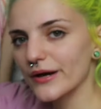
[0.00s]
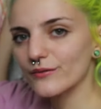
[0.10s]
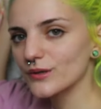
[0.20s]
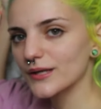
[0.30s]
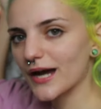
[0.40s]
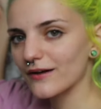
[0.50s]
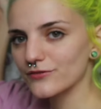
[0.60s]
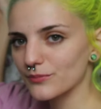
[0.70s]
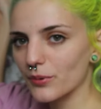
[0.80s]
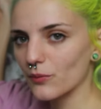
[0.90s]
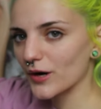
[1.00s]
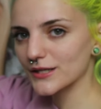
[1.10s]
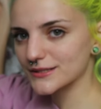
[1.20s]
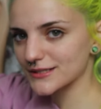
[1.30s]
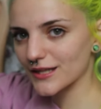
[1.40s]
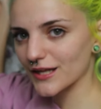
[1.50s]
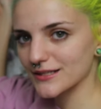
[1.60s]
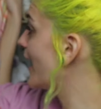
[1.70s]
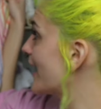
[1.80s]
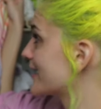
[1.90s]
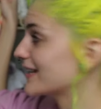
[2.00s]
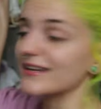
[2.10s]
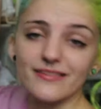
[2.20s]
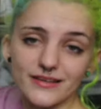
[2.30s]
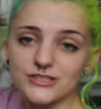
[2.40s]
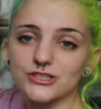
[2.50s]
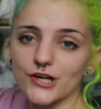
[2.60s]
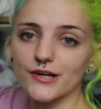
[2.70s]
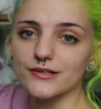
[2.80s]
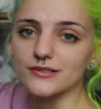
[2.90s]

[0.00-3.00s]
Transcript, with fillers: Do I really have to put words to this? I needed this shirt.